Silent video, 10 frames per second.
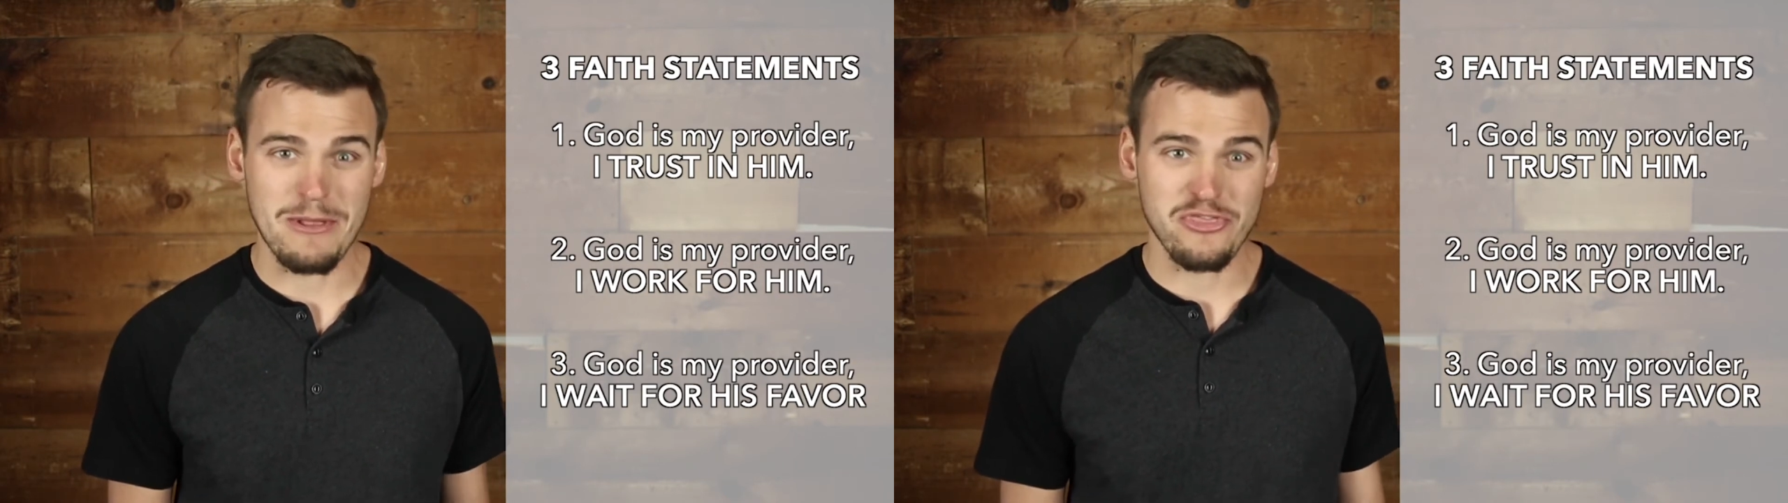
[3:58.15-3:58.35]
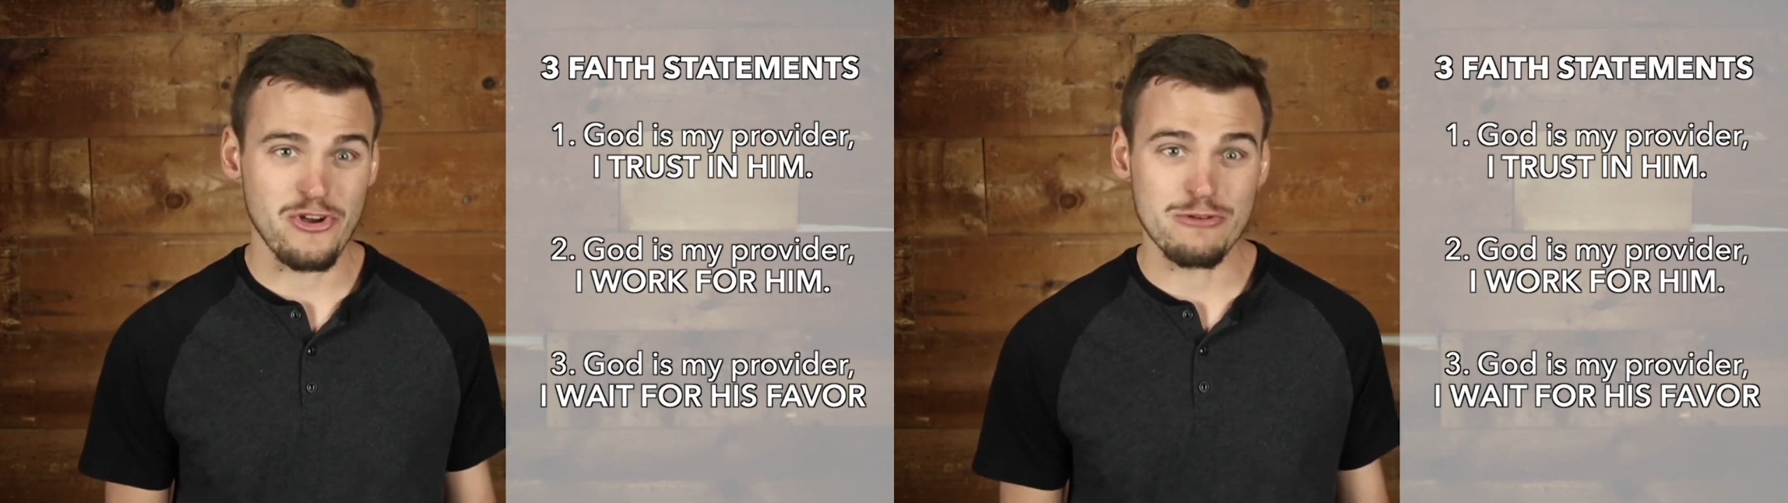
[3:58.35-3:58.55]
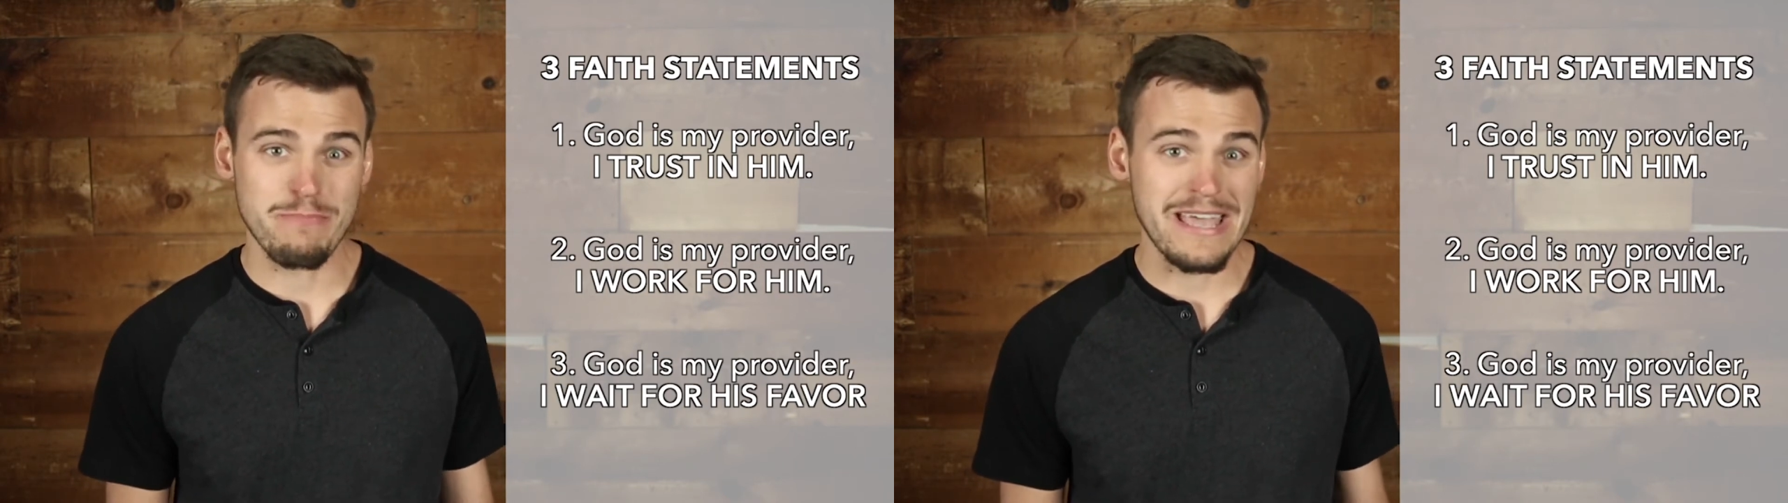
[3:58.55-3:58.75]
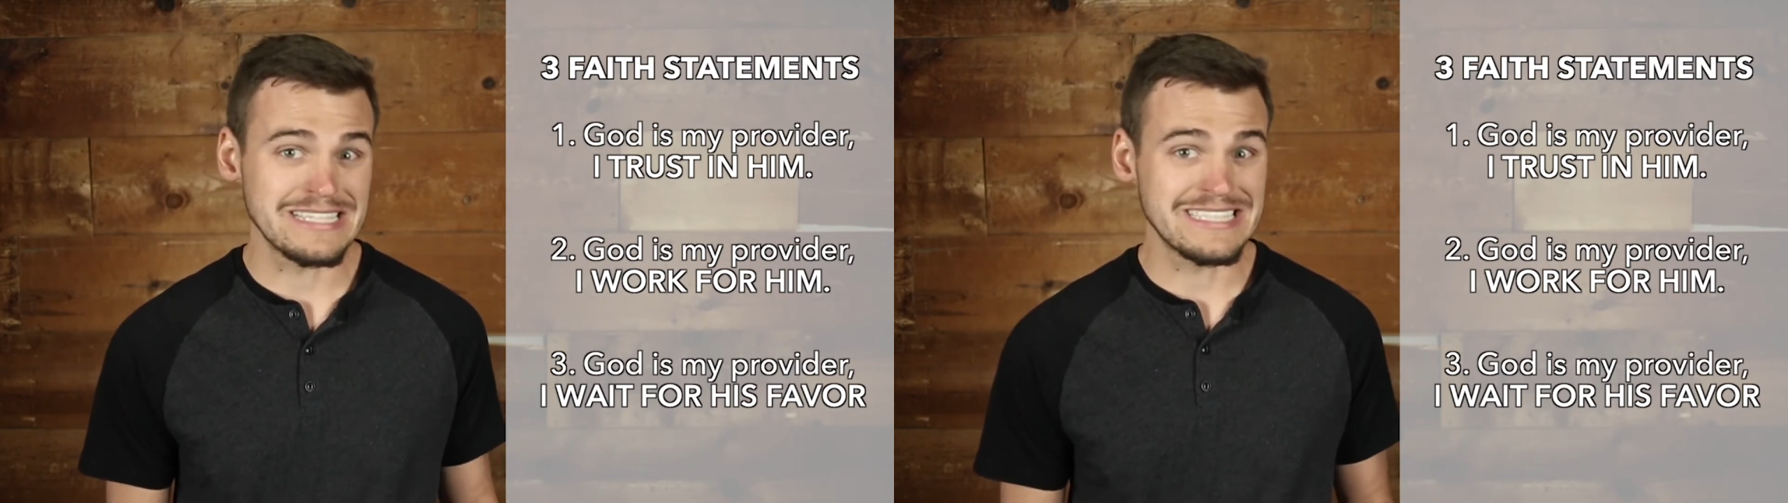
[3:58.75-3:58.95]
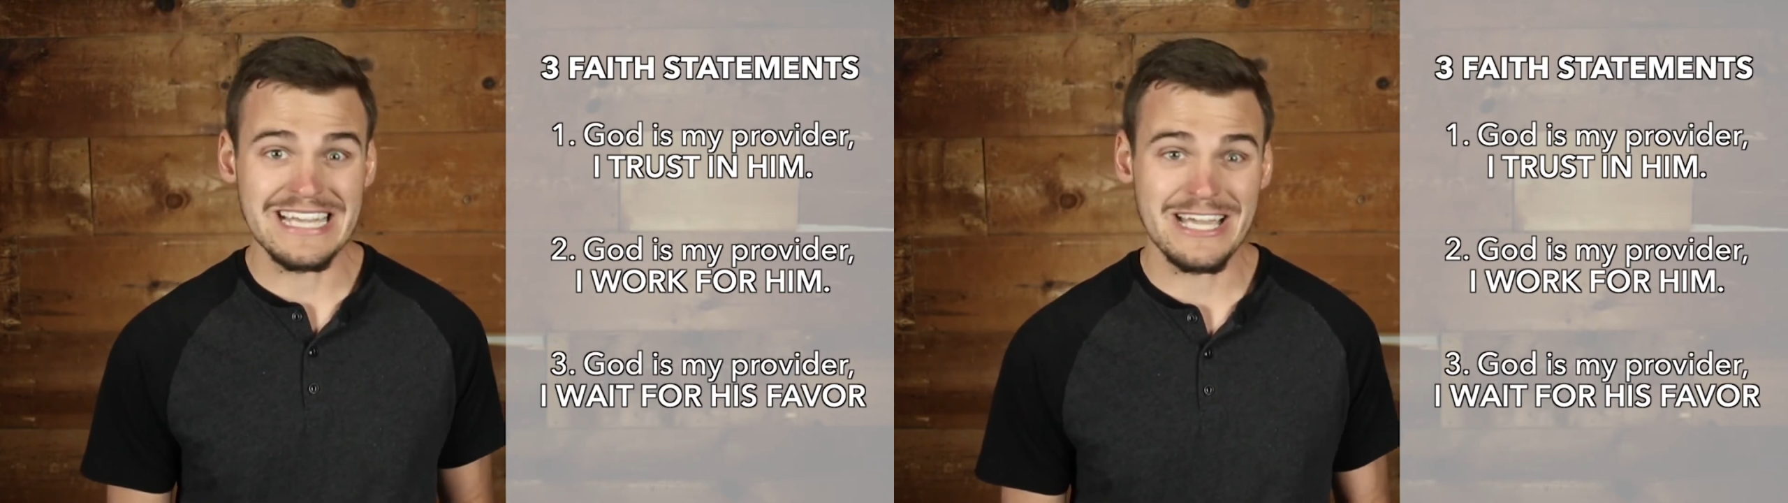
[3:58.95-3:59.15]
at third
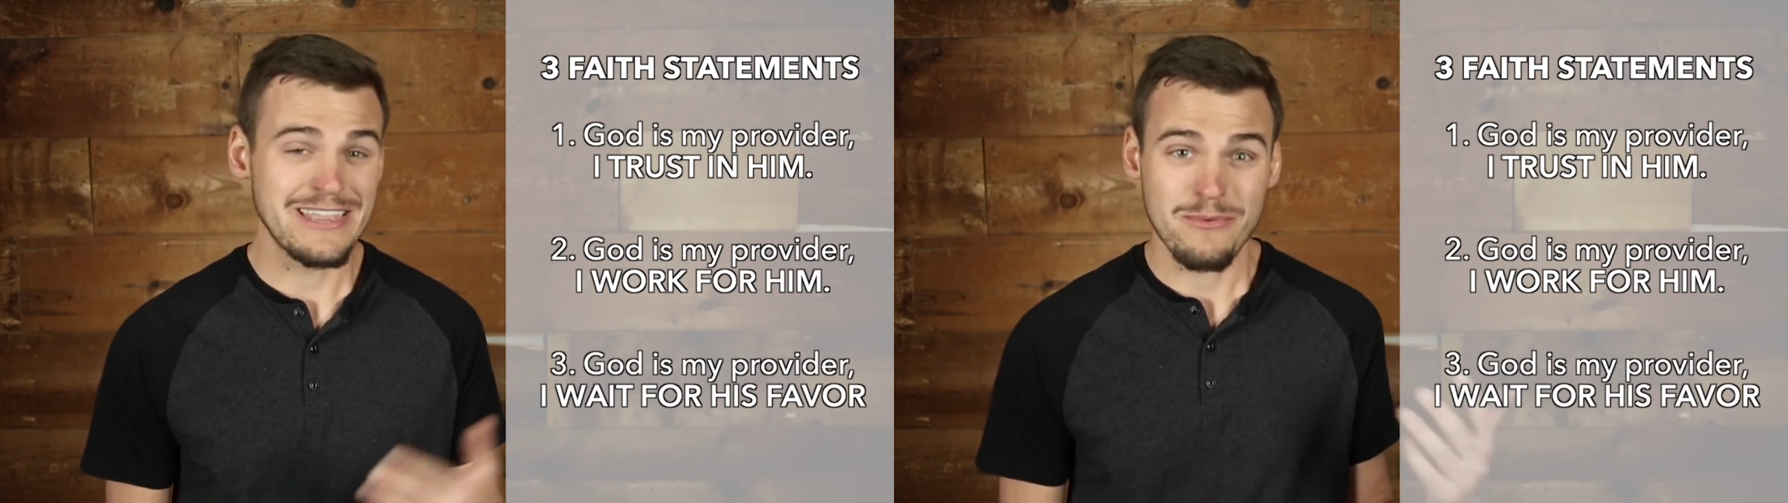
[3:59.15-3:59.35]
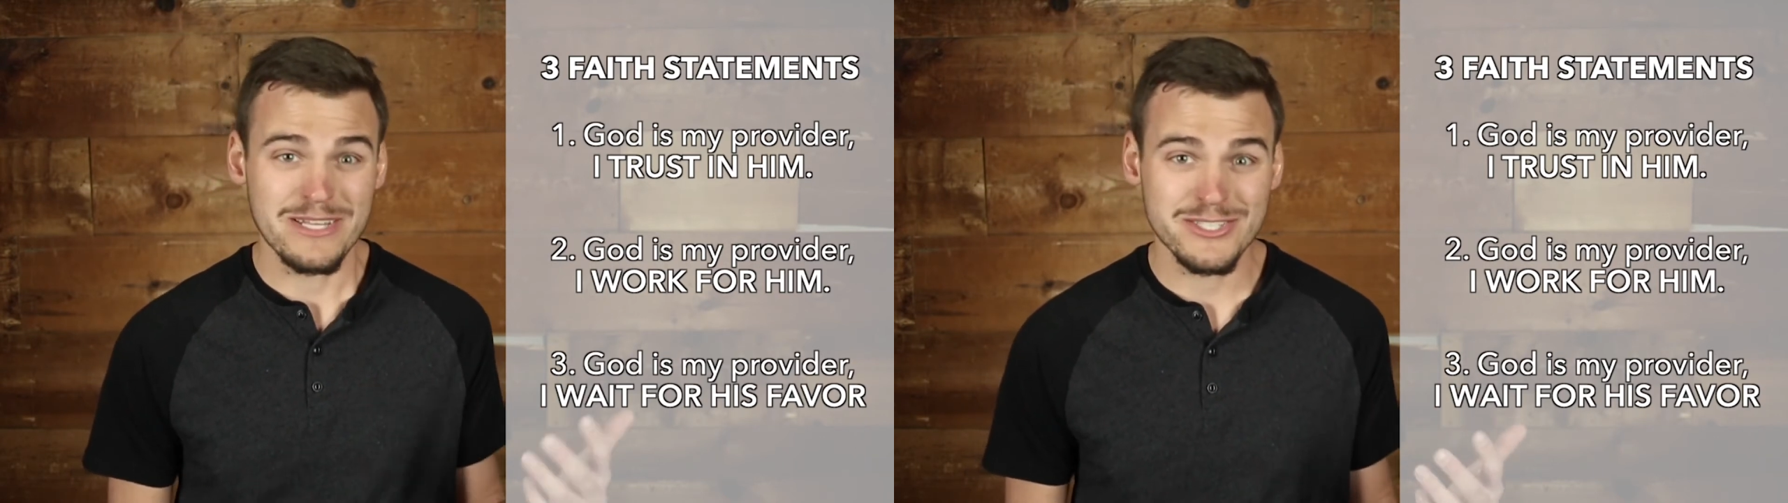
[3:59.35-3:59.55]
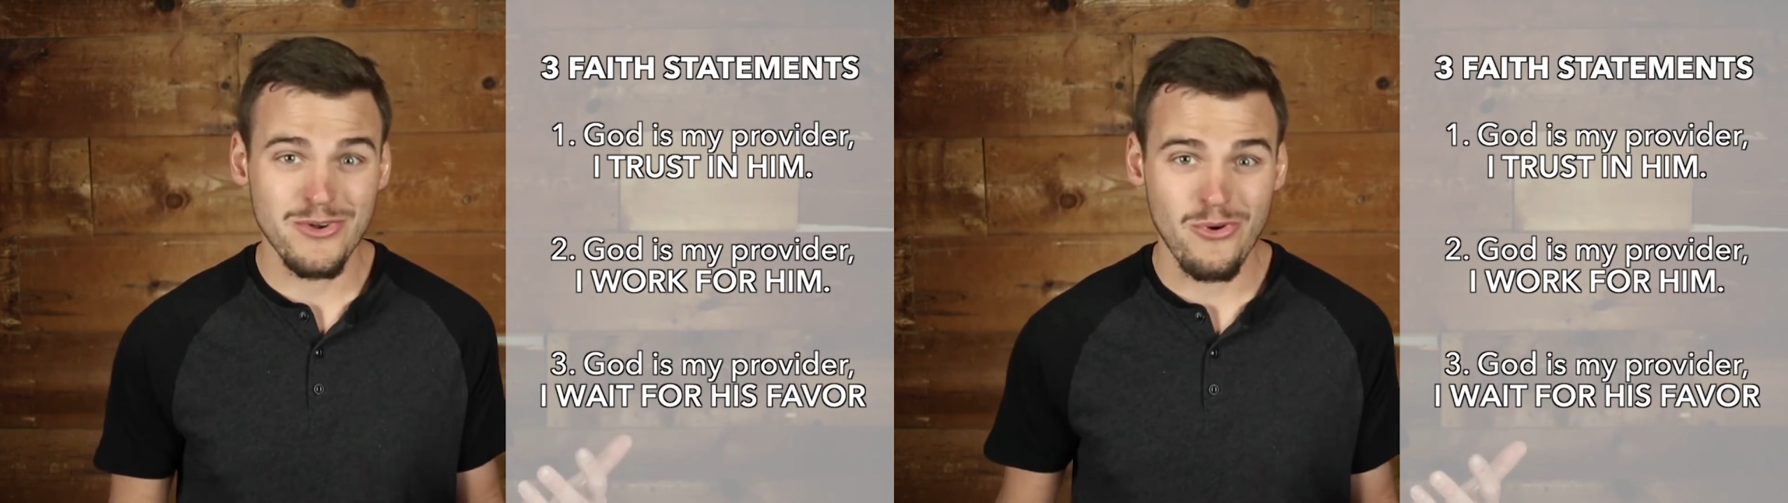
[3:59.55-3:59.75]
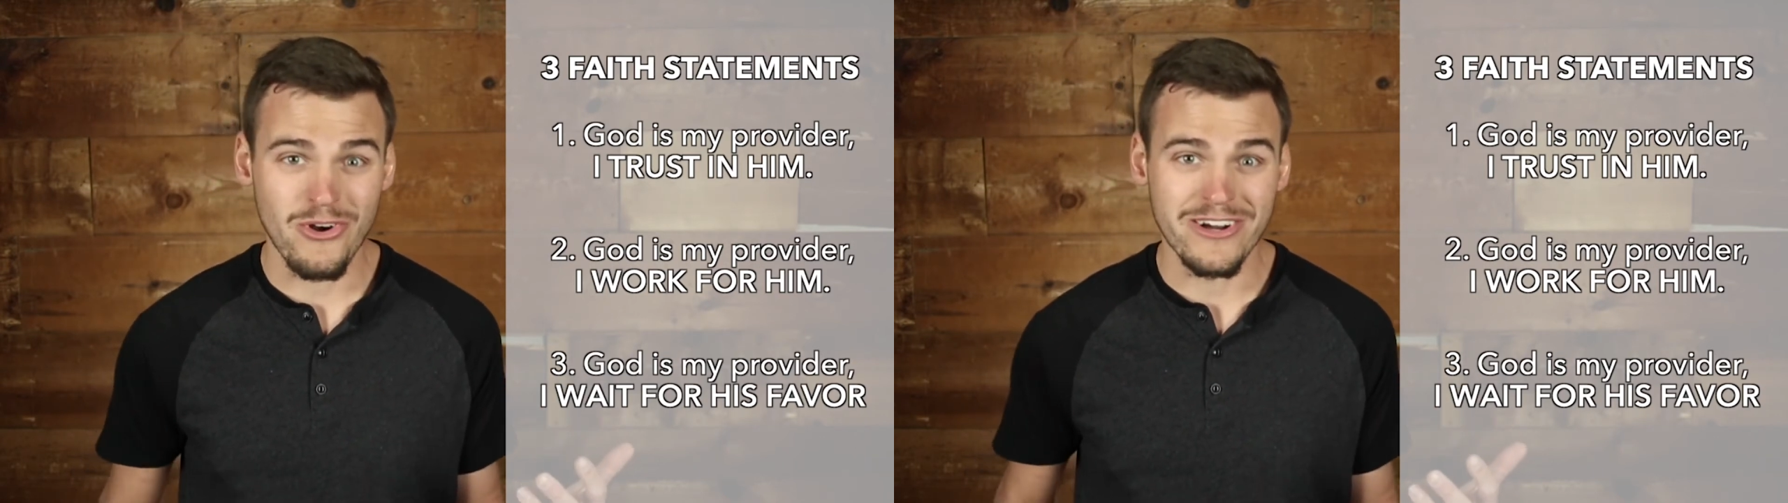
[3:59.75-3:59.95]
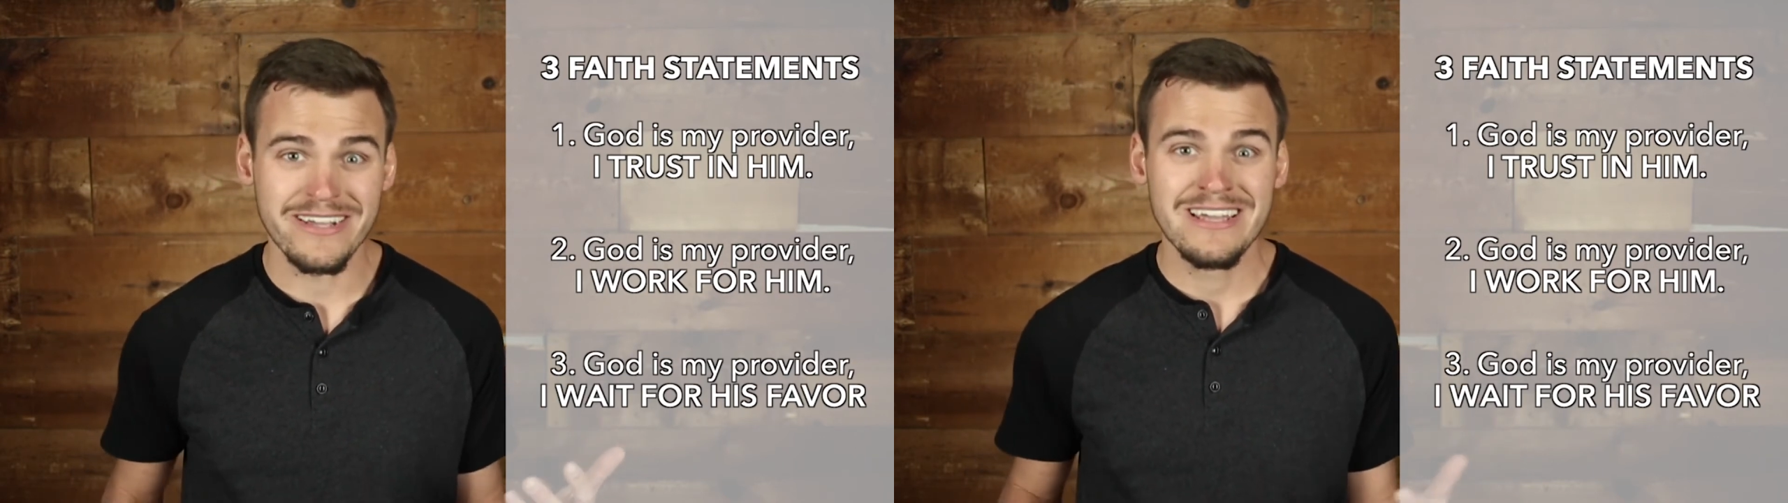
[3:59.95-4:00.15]
base thinking that we
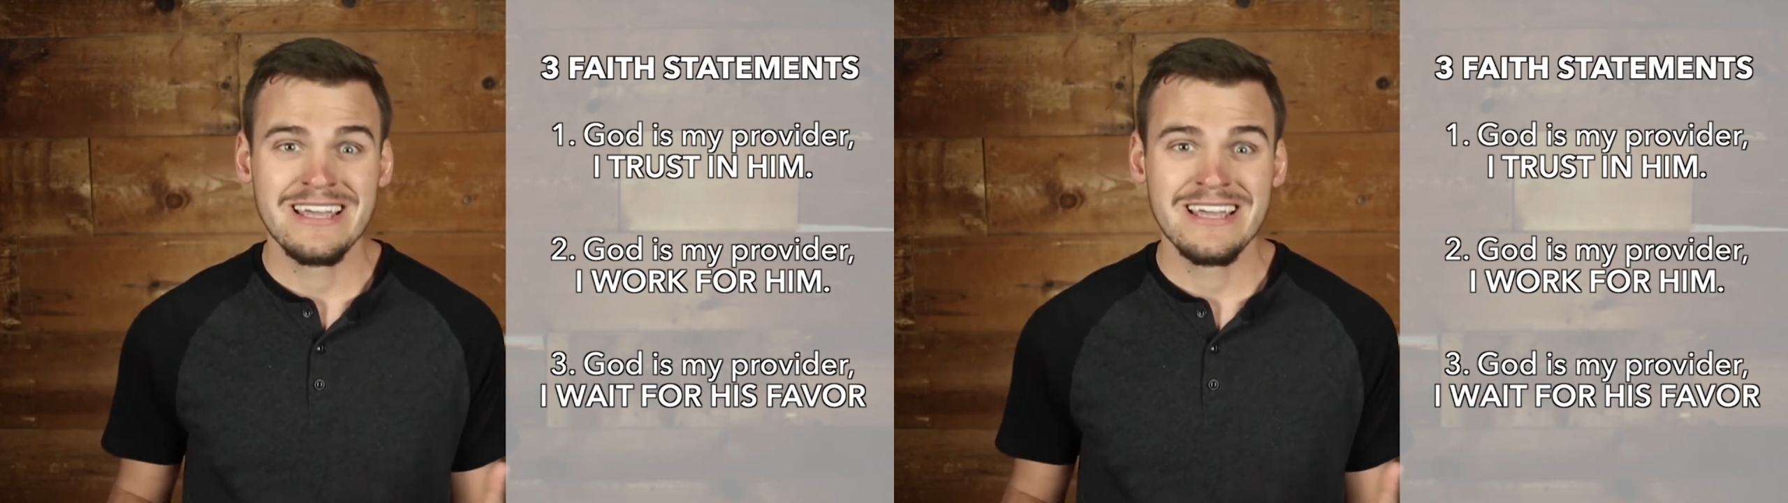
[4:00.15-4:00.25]
scored.